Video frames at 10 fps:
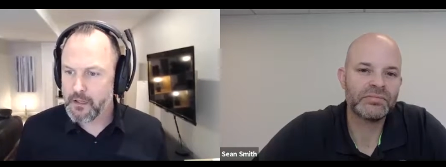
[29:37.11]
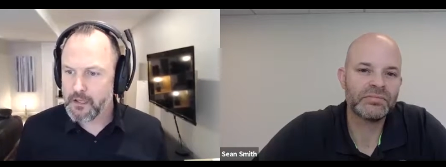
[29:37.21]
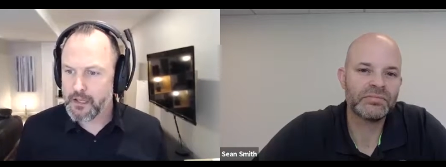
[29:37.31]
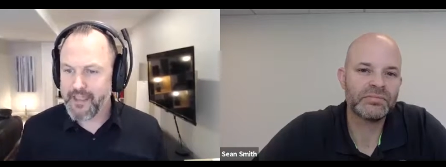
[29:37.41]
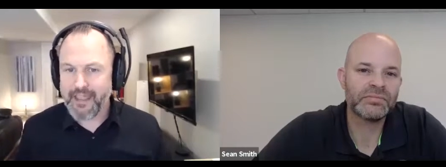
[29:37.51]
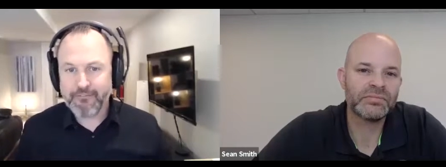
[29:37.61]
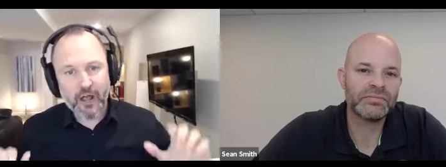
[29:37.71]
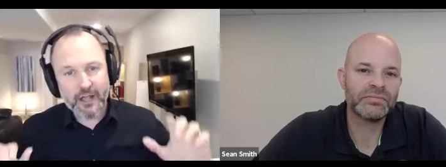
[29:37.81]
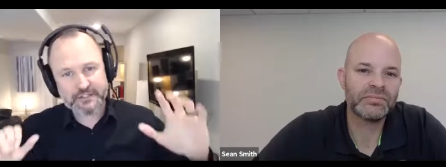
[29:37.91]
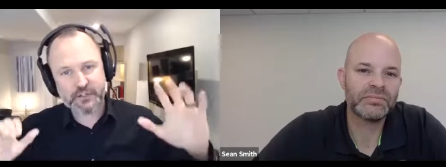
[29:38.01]
Speaker 1: like they haven't
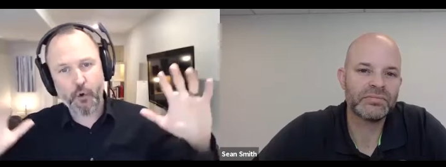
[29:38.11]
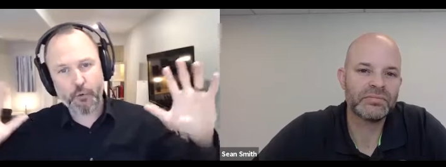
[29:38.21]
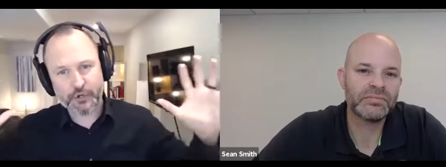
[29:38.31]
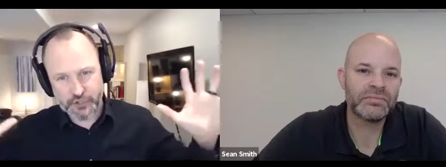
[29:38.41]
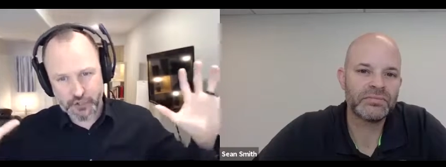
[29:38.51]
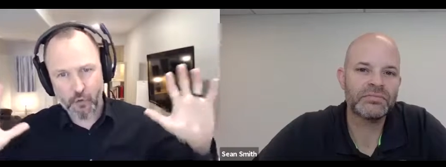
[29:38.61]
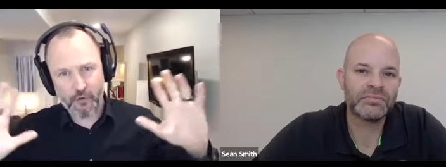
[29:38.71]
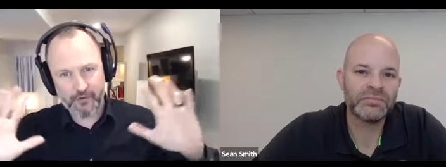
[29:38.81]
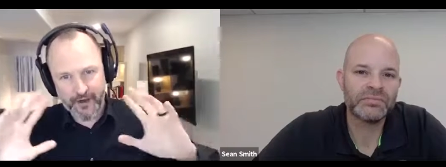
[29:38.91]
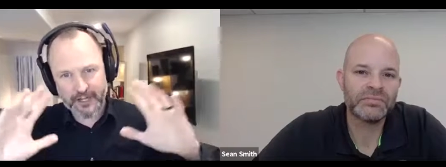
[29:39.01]
lost total control
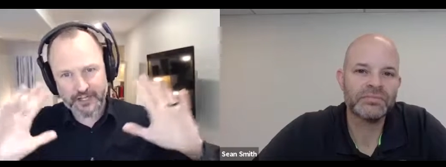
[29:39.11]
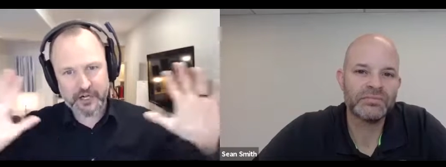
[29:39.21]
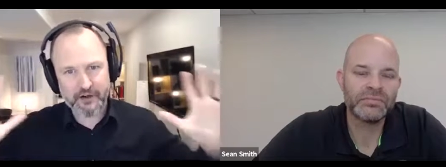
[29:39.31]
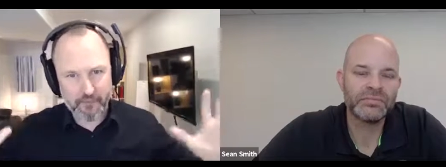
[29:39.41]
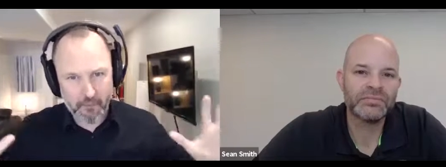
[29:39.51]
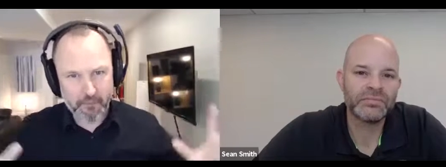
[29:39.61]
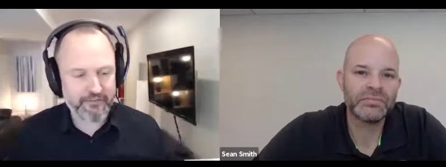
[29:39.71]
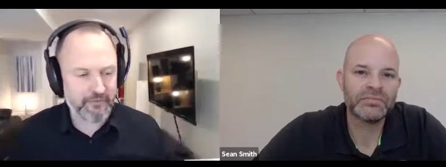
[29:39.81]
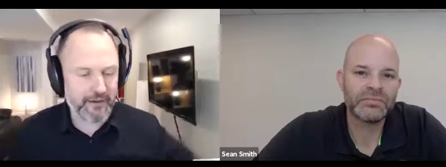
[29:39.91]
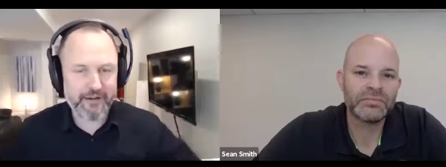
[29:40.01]
and they're not sharing from a
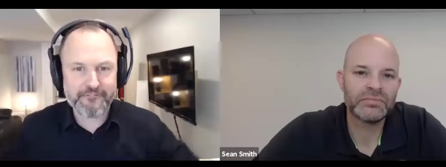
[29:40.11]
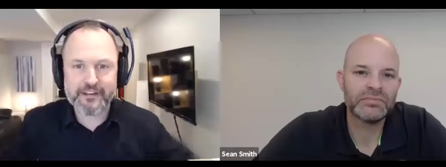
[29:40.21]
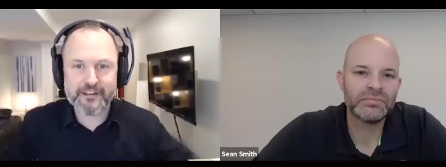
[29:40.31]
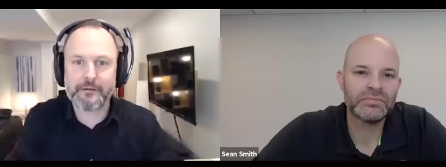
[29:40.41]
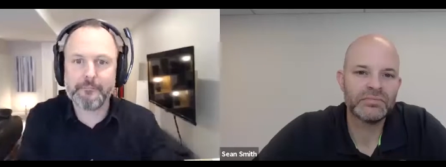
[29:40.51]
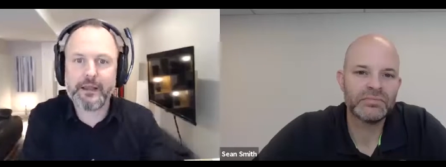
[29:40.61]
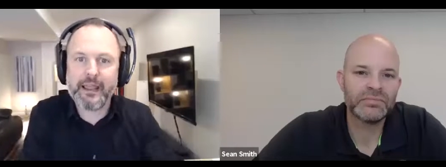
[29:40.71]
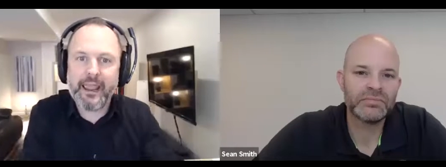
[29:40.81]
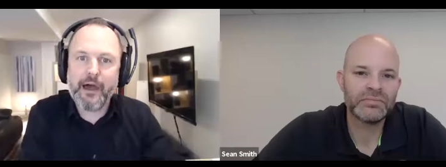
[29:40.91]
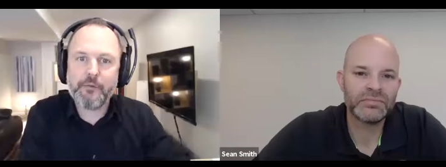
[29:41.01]
place of being a victim, but
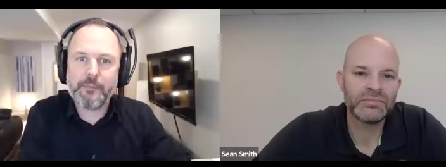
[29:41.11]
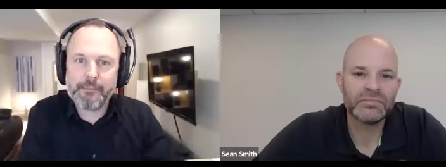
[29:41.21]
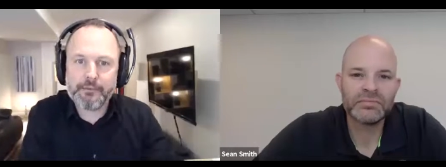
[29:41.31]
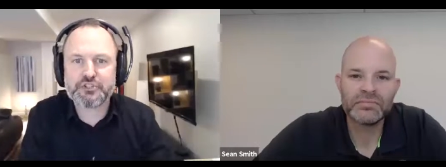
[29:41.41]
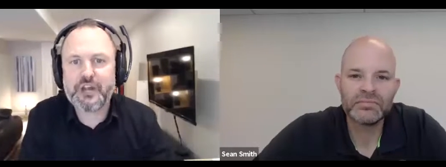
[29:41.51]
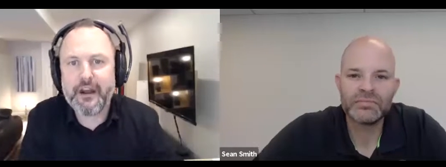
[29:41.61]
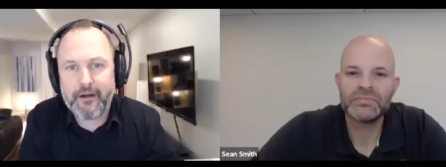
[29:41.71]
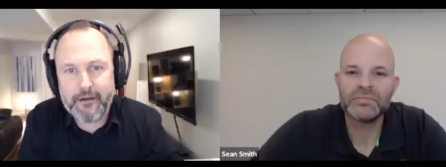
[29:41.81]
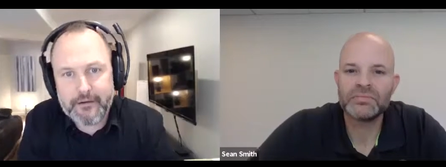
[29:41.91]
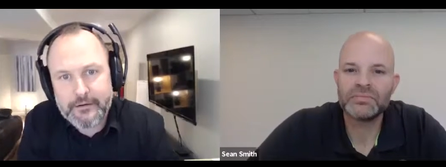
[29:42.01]
like, how do people
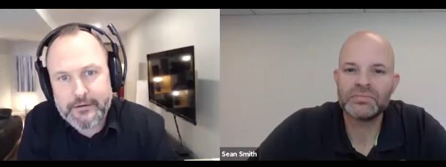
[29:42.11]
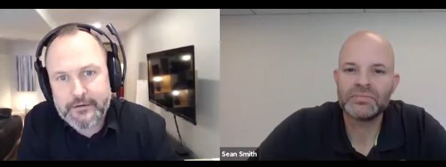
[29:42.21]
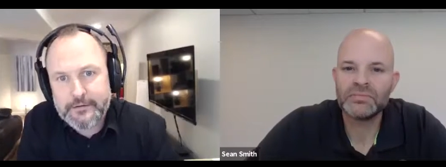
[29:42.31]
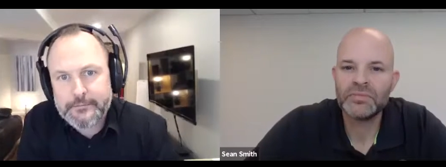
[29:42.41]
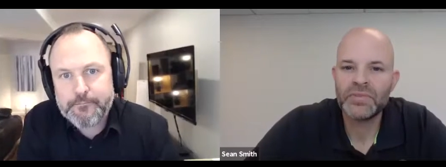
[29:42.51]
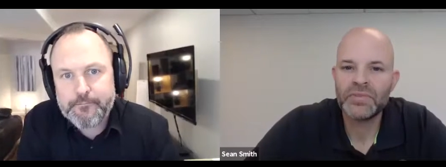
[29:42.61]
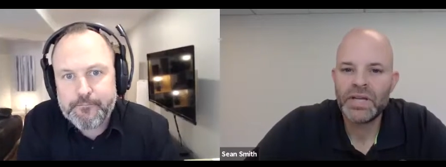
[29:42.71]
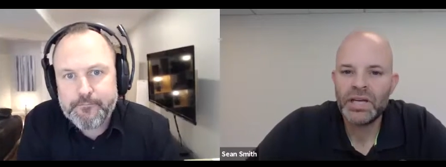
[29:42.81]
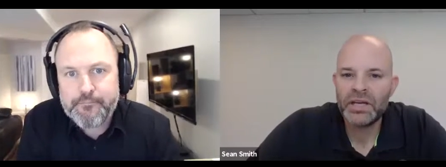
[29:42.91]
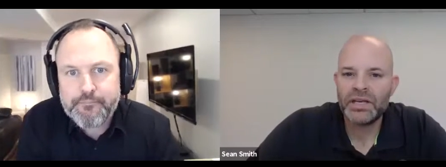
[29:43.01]
share?
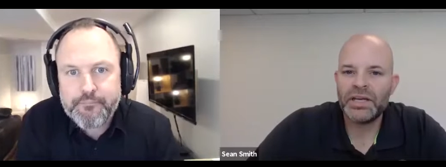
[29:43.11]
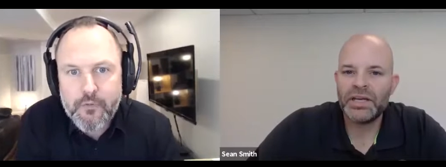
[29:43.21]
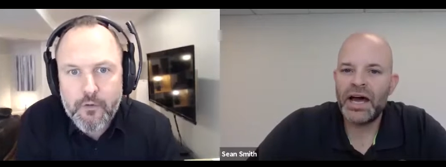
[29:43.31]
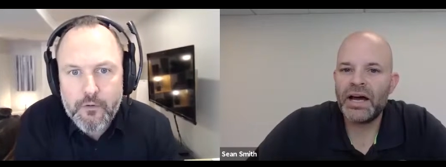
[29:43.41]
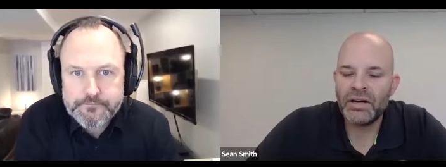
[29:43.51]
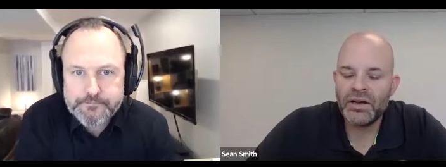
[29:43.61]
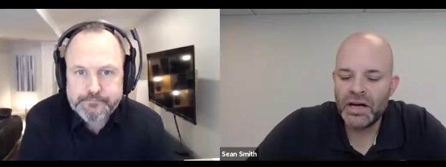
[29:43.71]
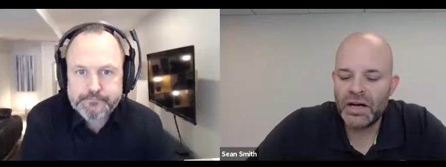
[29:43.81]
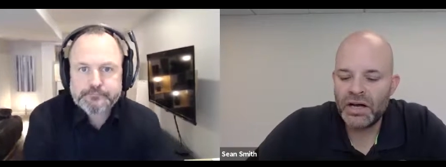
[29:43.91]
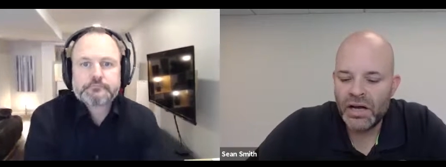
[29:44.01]
Speaker 2: Yeah.
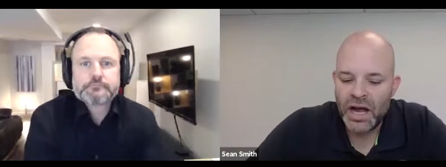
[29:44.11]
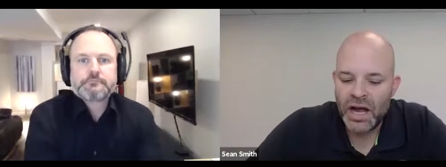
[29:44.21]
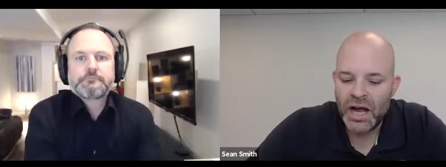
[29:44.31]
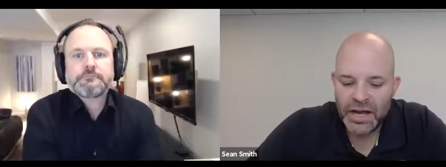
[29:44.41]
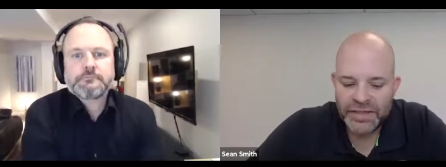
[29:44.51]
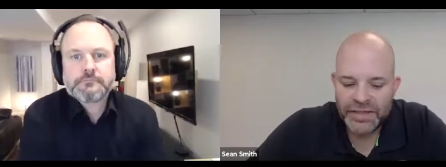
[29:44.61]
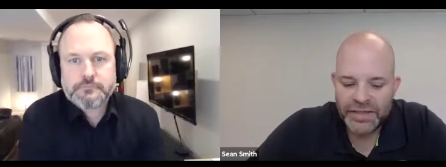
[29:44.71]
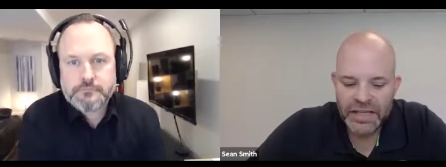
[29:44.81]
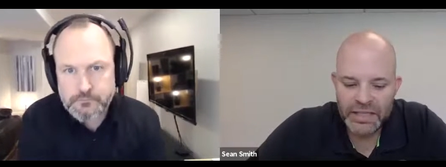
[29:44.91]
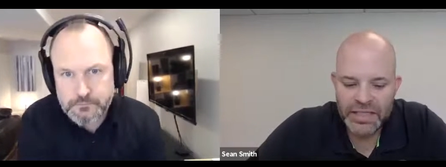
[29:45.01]
I, I
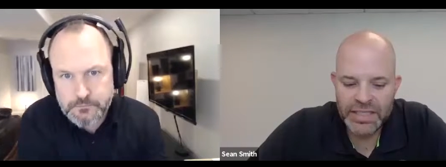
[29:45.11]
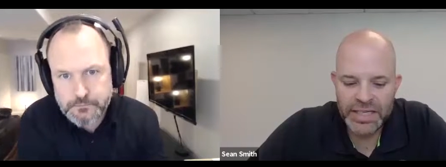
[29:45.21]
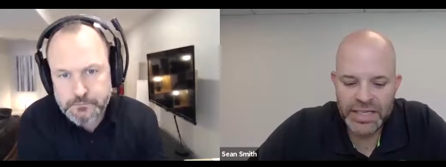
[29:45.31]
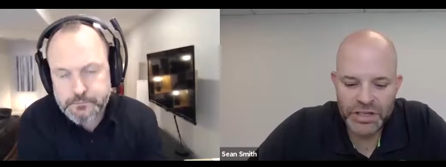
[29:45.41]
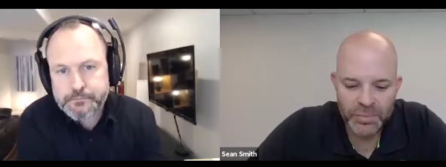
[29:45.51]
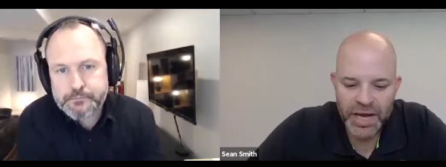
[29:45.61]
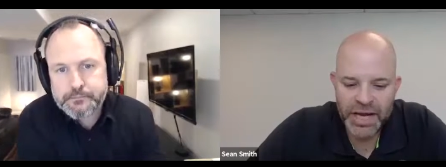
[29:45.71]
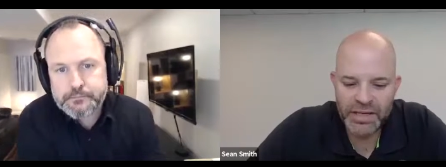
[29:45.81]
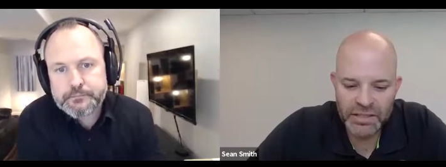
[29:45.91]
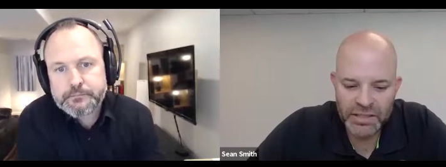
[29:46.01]
think the distinction you
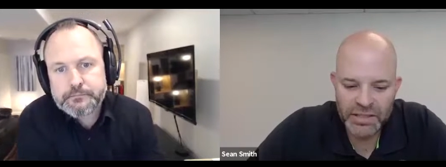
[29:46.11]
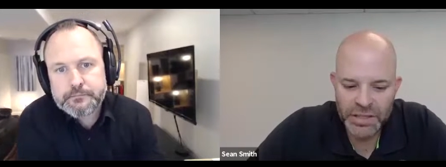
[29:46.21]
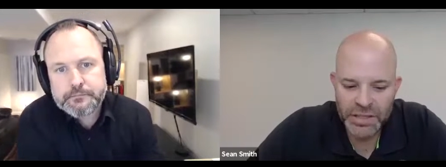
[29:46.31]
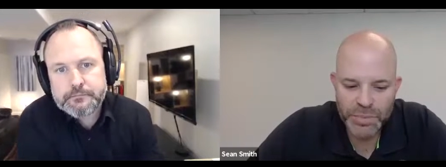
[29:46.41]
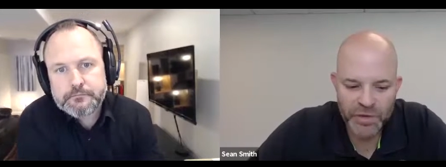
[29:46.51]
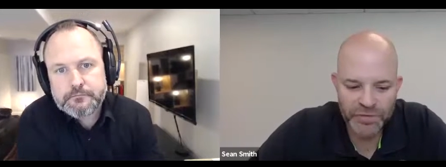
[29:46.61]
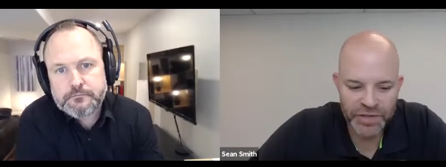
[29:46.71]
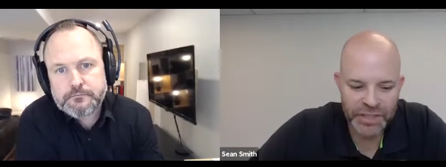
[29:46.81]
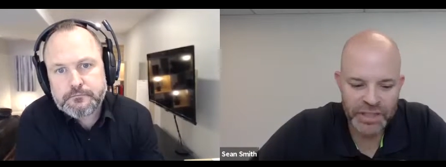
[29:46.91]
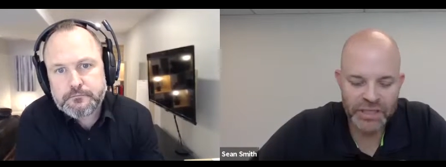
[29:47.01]
made is, is
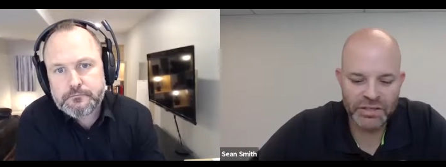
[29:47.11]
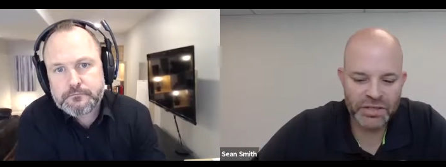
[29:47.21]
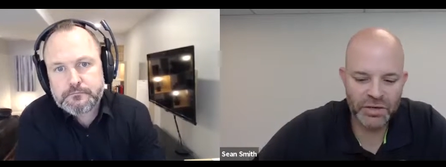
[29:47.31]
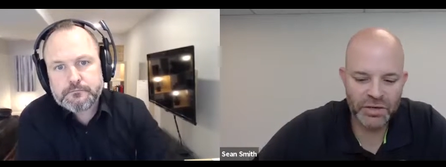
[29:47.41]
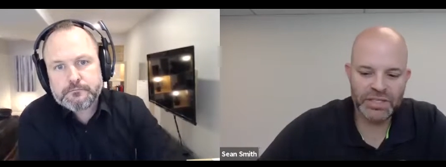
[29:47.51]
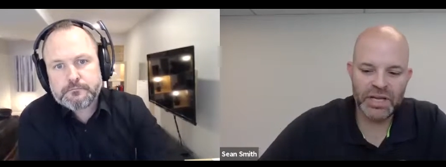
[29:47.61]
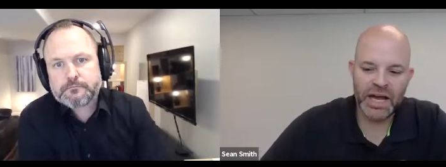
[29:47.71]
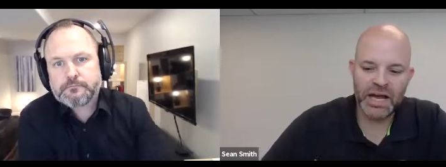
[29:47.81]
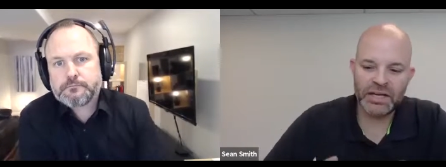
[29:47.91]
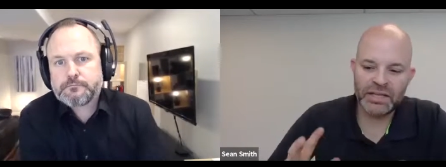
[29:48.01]
perfect. And so it's
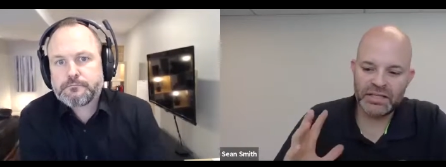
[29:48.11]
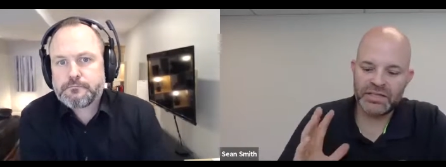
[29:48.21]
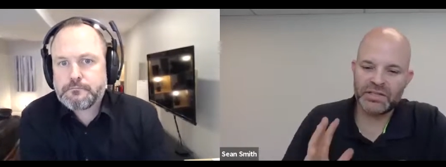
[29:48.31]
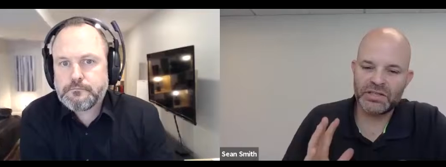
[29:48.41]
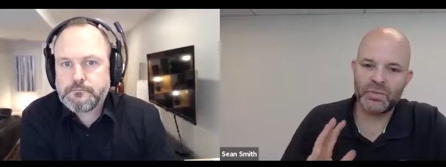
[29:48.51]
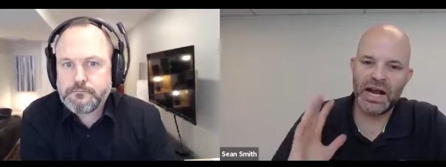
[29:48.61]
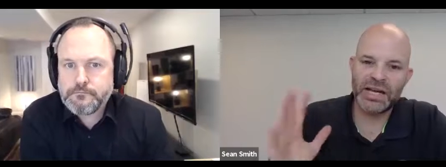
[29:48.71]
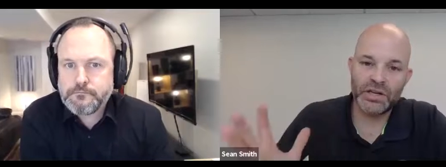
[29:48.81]
not, this is what I